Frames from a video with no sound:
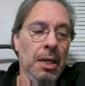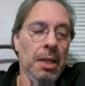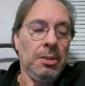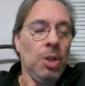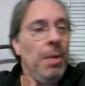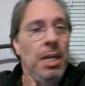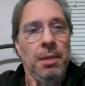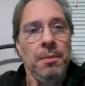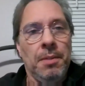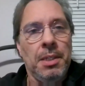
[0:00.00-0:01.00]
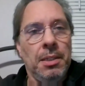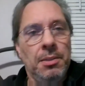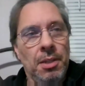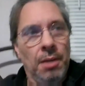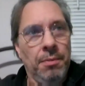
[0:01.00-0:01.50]
so many
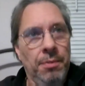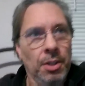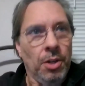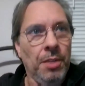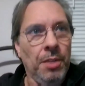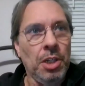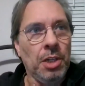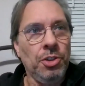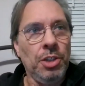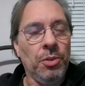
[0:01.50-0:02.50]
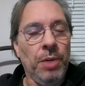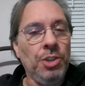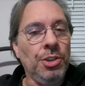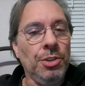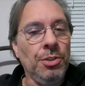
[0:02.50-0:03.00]
kids of, this younger
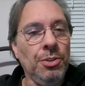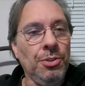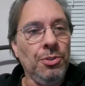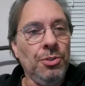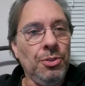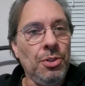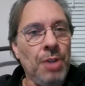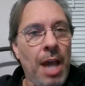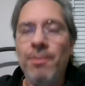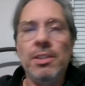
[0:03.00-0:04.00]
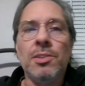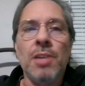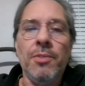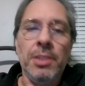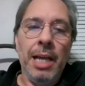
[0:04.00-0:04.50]
generation haven't
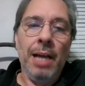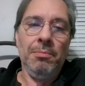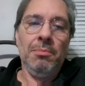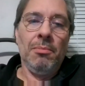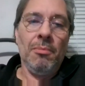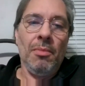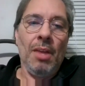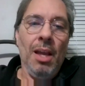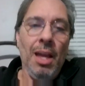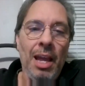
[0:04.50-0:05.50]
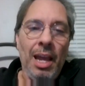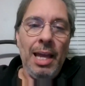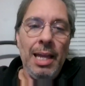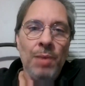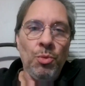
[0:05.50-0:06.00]
discovered
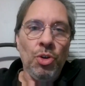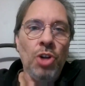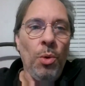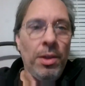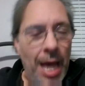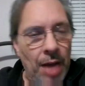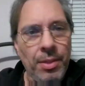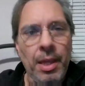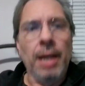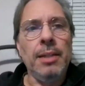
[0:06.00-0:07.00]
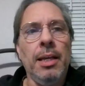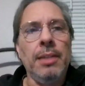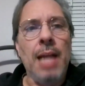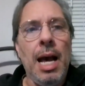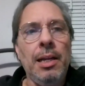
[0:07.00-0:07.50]
that, and will go without that
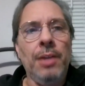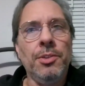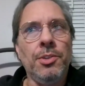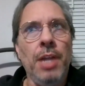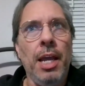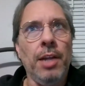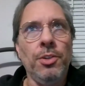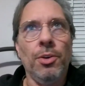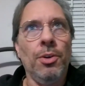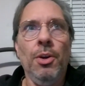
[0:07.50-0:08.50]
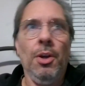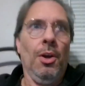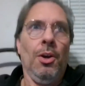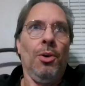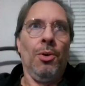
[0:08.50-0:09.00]
and not understand
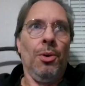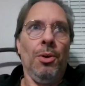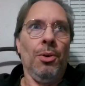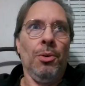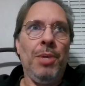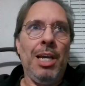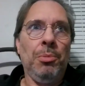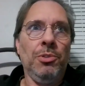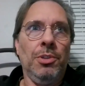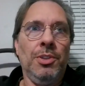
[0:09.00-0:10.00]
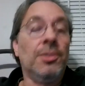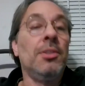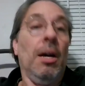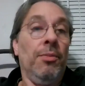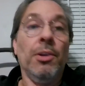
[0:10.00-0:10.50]
or be able to
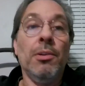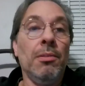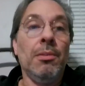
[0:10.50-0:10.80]
discover,